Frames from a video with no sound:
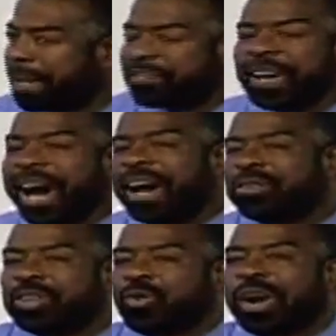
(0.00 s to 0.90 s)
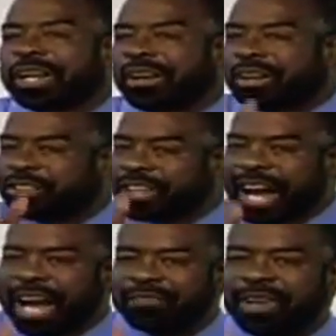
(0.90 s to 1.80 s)
It's hard when you're working on a
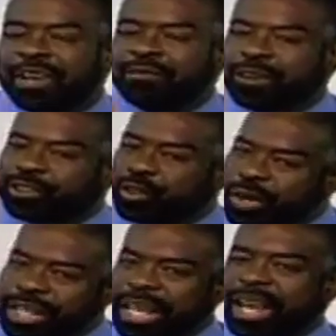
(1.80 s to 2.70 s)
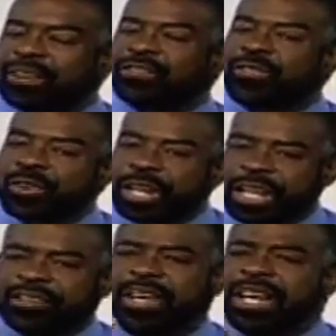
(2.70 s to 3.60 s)
job for 20 years, 30
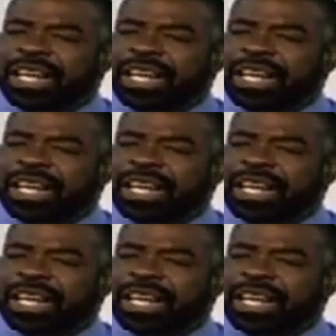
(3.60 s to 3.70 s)
years,